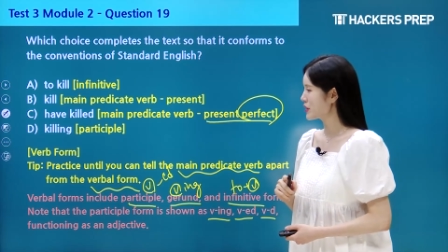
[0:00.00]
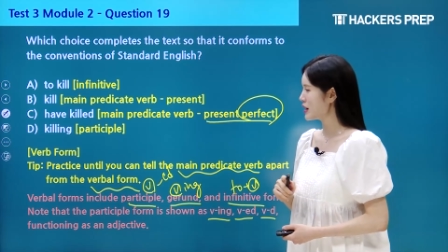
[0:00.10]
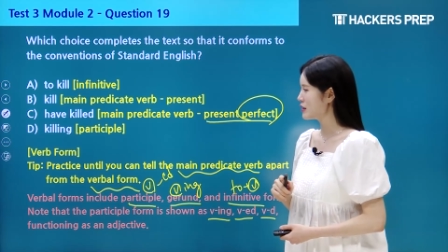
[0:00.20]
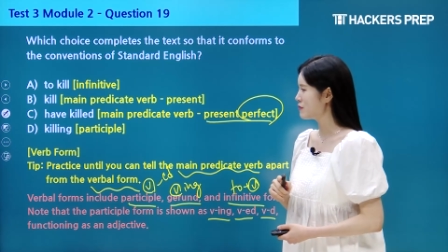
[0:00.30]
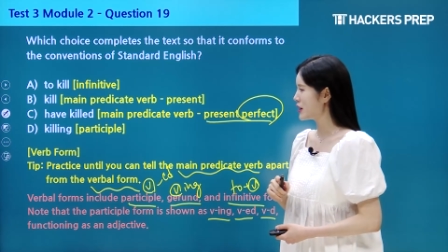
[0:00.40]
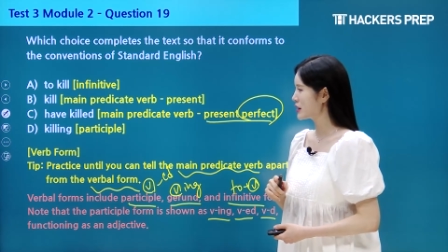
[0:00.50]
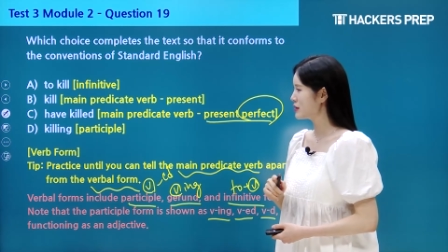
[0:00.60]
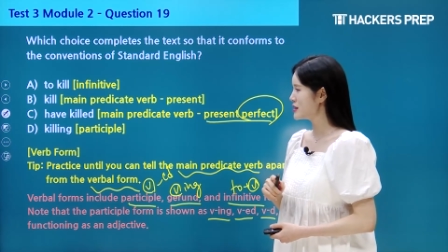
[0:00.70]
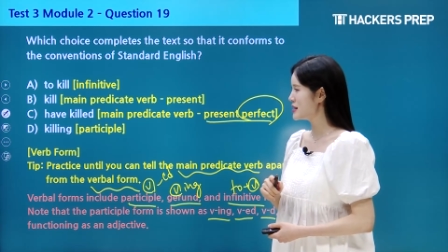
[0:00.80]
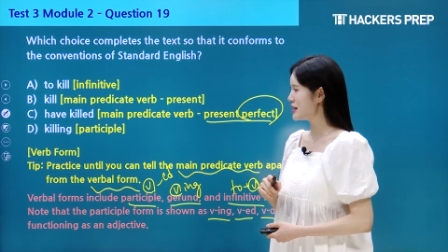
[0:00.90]
And
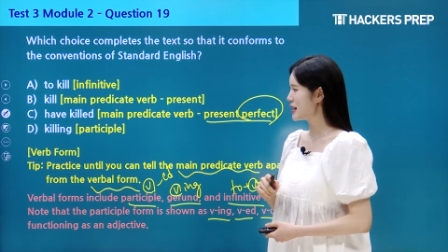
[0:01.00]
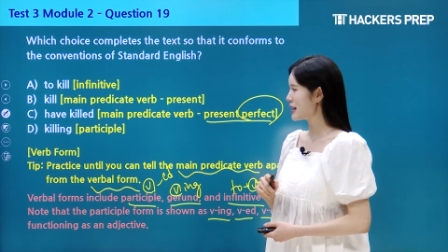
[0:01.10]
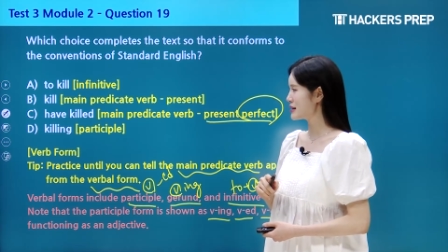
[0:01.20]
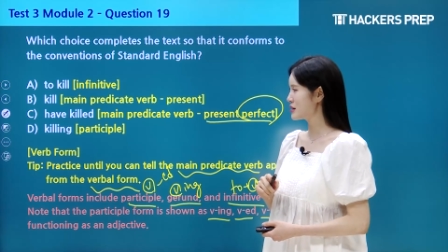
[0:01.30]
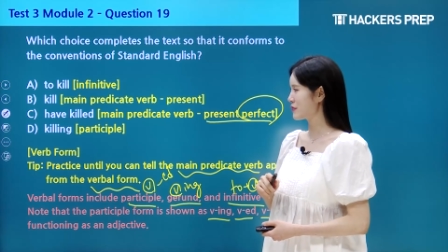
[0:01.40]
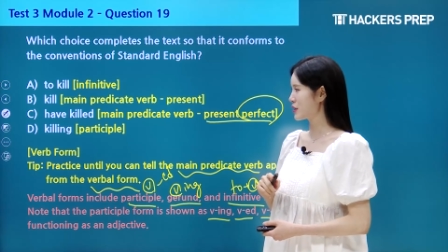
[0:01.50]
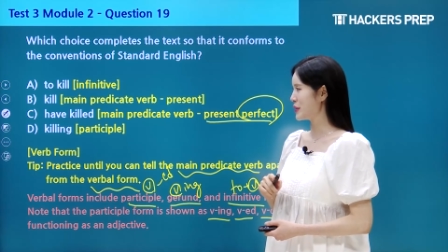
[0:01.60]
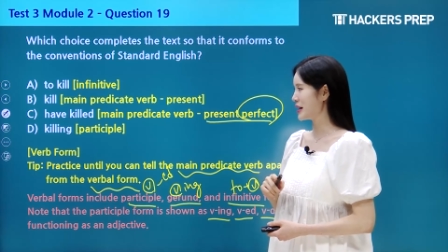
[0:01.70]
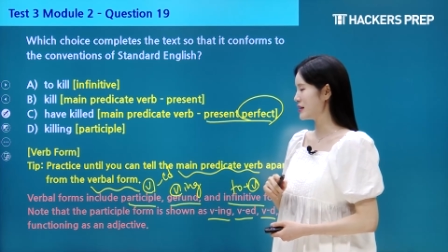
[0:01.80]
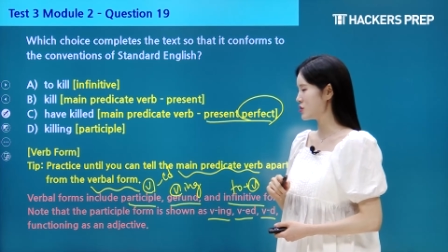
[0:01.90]
finally, D has the verb
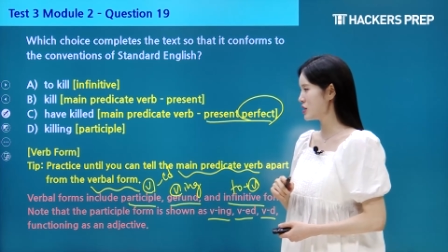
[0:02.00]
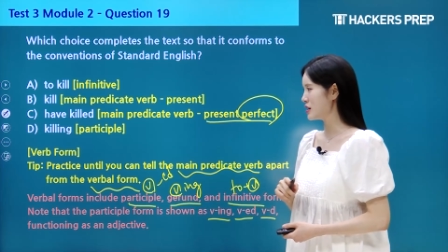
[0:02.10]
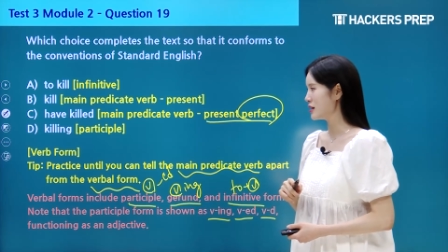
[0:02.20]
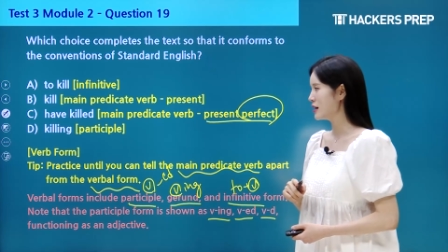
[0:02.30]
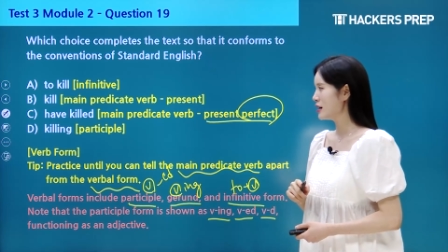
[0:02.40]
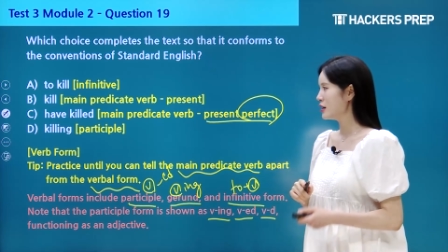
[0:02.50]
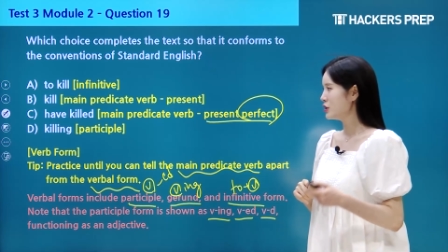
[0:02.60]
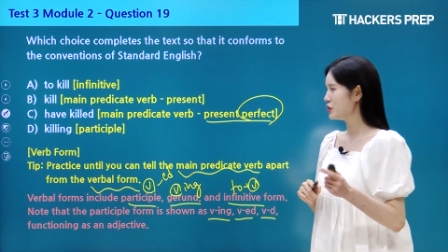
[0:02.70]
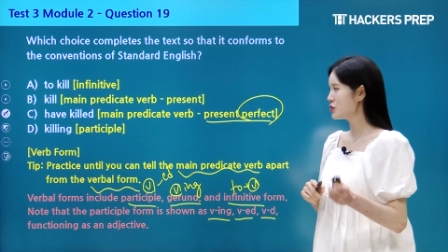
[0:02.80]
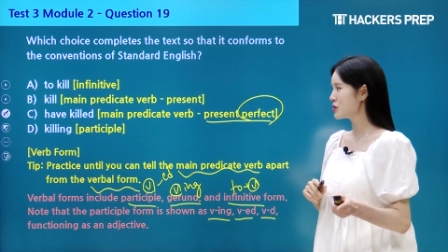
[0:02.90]
ing.
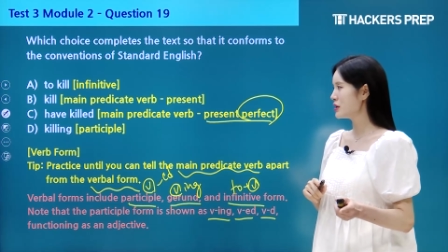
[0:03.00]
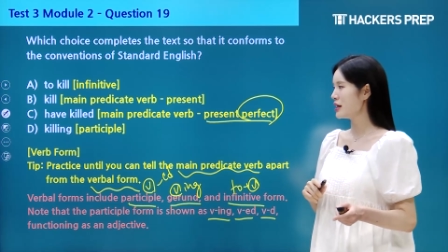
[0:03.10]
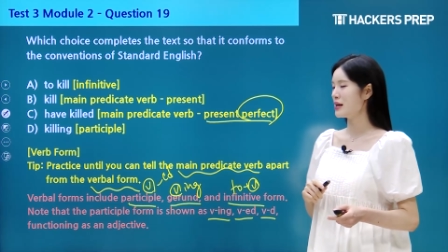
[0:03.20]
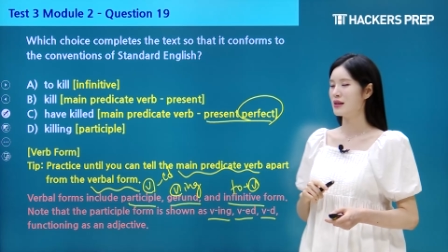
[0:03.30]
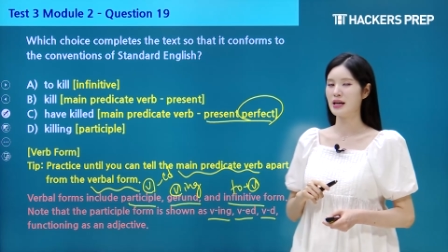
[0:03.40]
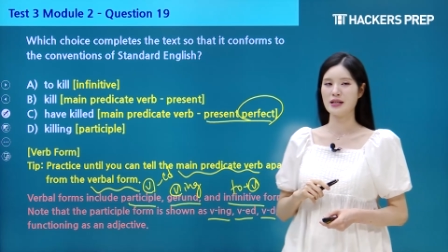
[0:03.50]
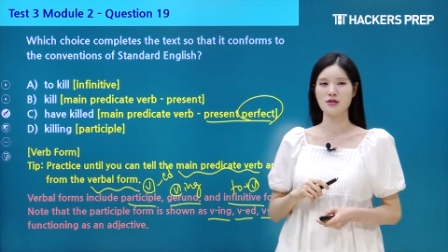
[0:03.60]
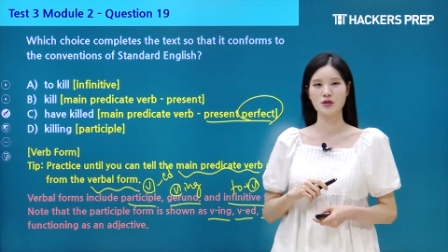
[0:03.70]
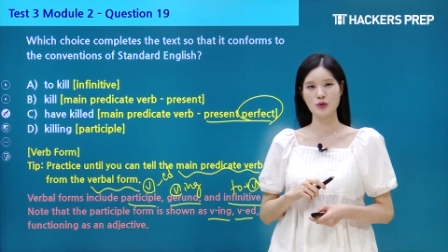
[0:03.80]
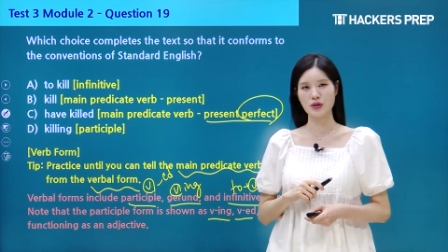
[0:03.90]
Usually in the
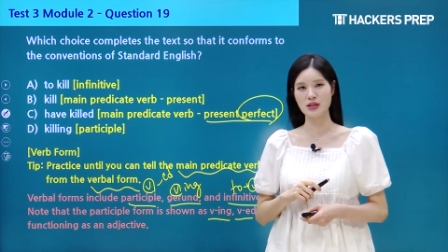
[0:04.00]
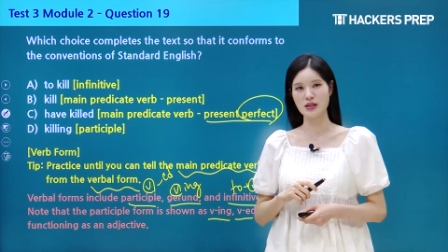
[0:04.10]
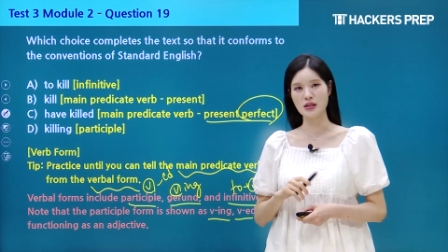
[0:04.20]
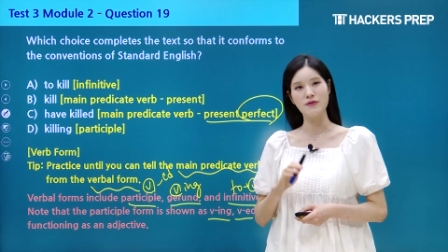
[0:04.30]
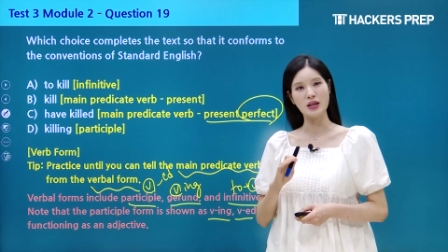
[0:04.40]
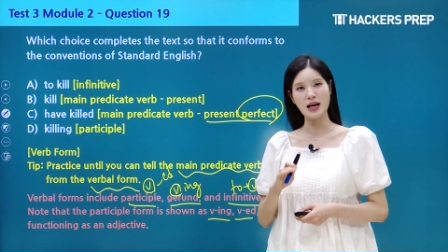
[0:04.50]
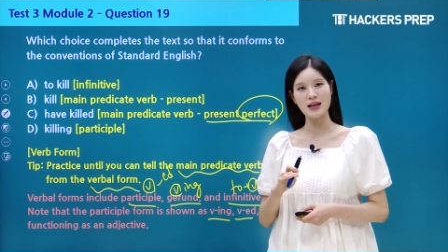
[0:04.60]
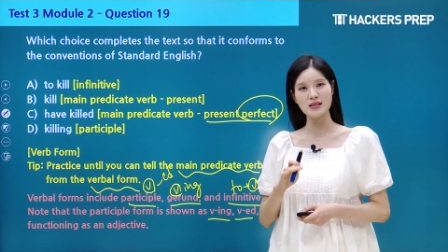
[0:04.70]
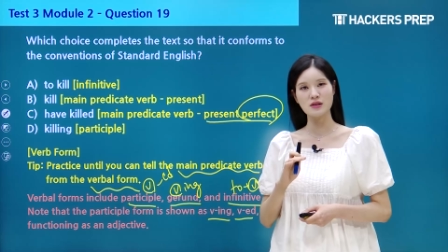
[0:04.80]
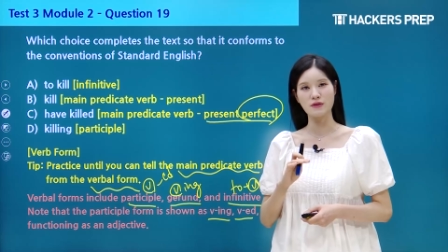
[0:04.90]
answer choices, if it
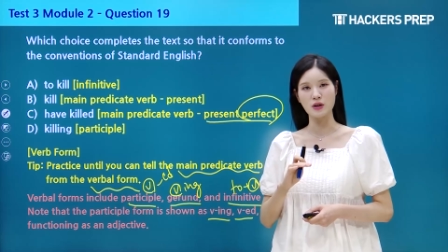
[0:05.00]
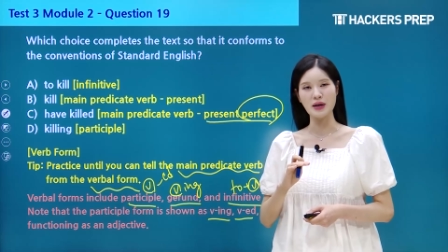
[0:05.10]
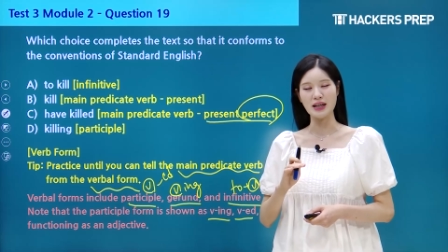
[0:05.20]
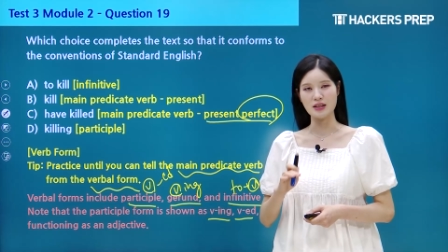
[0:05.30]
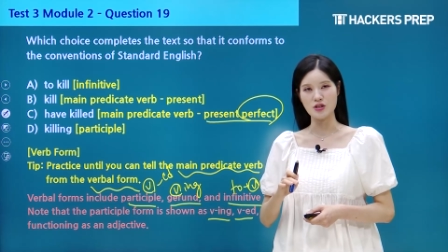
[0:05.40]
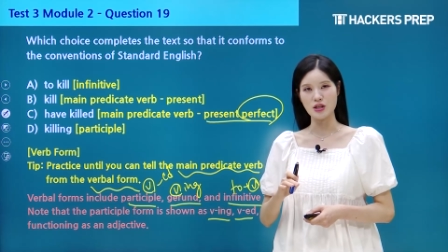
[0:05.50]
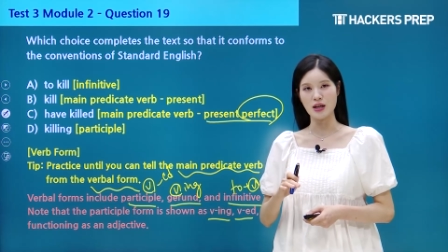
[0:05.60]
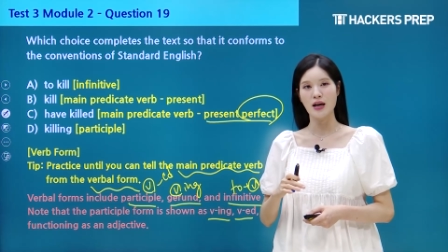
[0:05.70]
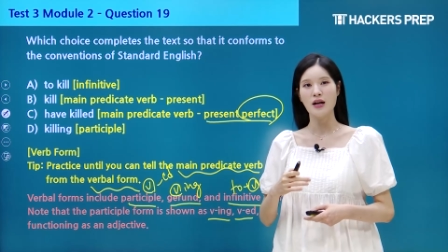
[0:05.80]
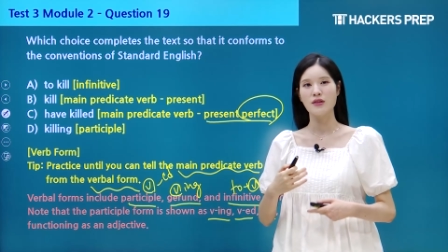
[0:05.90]
has the verb
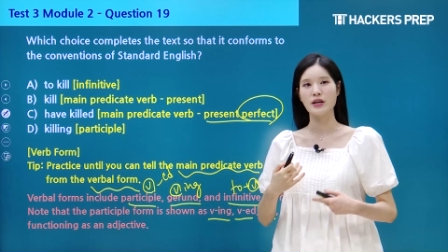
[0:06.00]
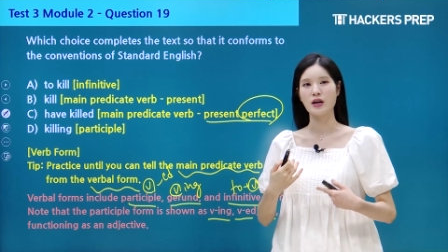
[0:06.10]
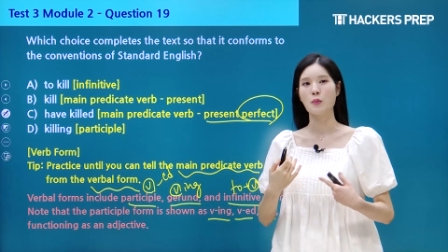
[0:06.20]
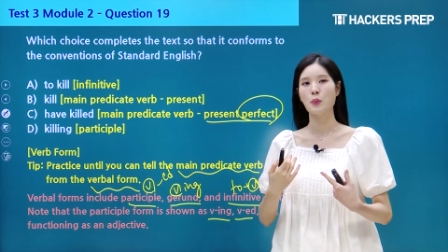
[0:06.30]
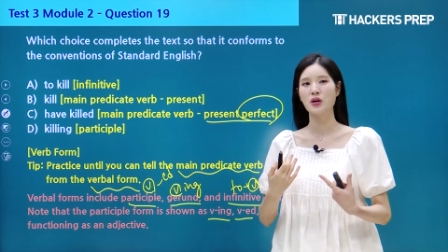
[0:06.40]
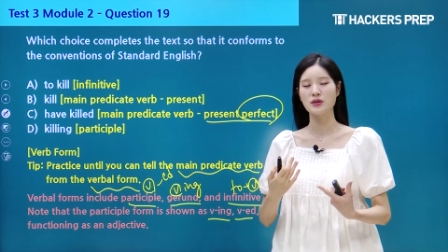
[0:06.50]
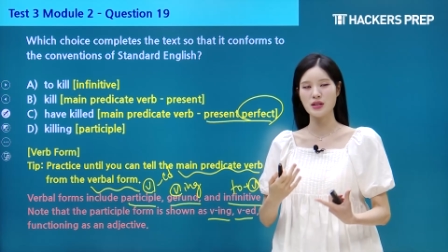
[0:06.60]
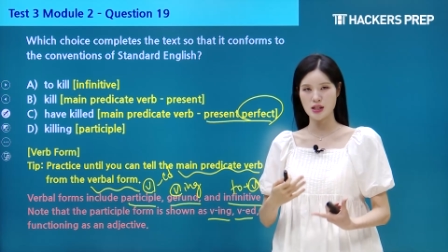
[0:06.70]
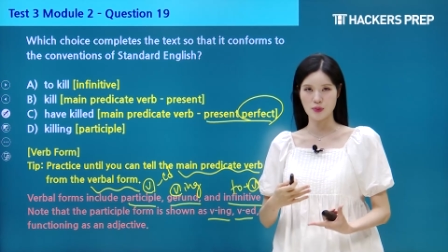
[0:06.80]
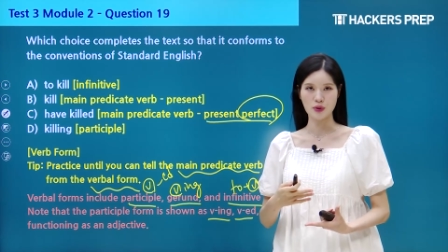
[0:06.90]
ing, they're
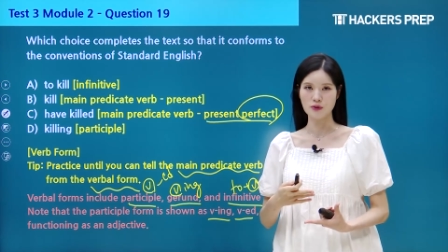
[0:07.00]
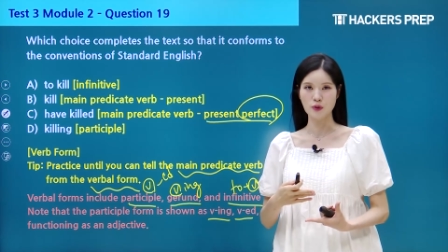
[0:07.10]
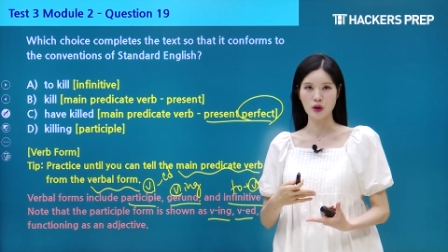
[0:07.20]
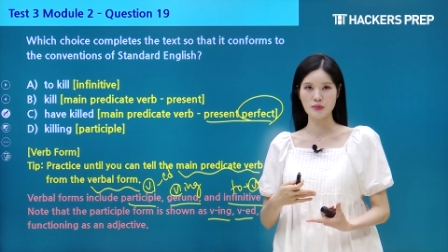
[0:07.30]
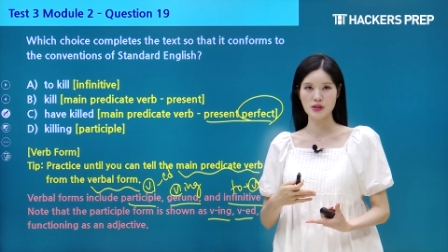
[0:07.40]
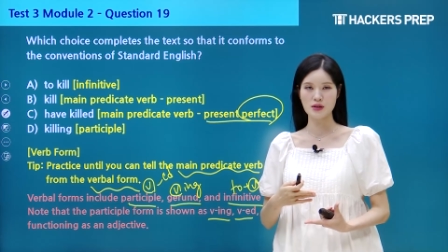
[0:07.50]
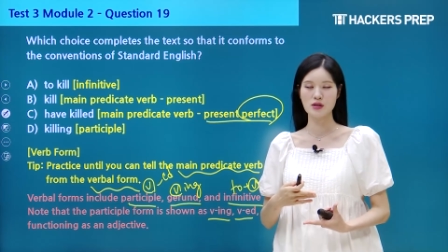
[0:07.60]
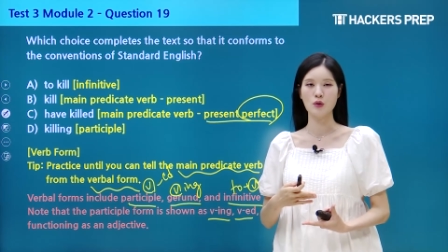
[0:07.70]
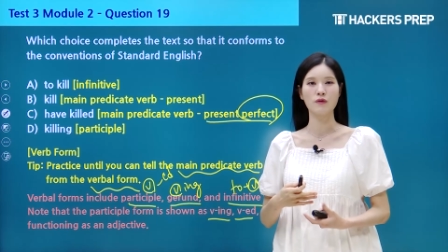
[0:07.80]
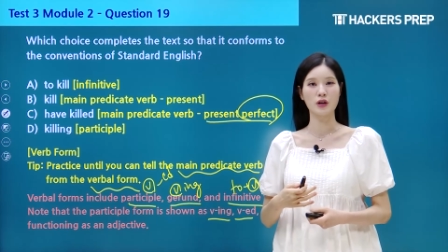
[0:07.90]
participle forms,
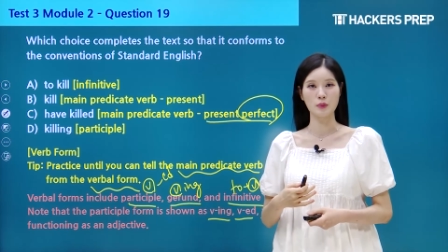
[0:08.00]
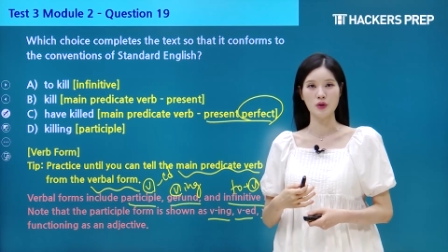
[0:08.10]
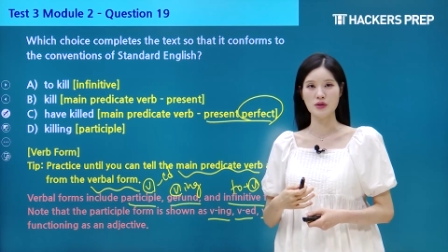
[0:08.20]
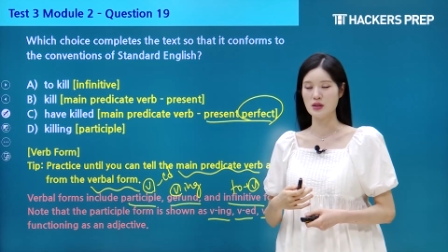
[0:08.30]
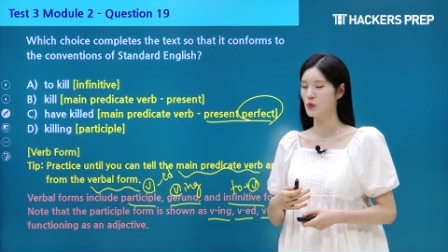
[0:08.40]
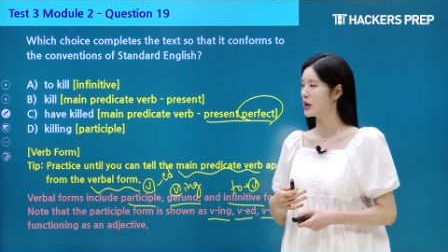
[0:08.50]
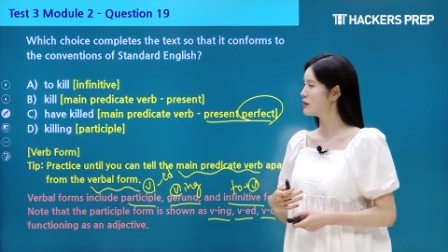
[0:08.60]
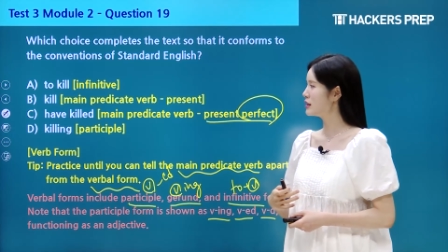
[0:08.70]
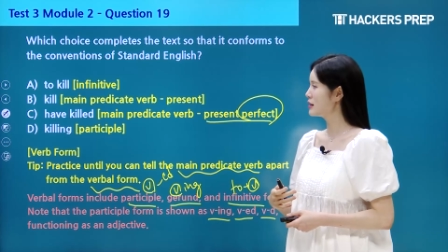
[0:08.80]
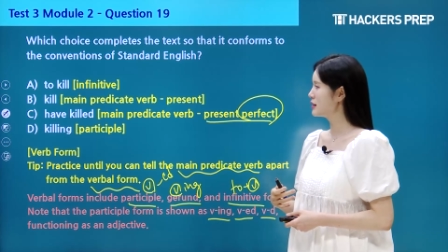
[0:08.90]
so verbals as well.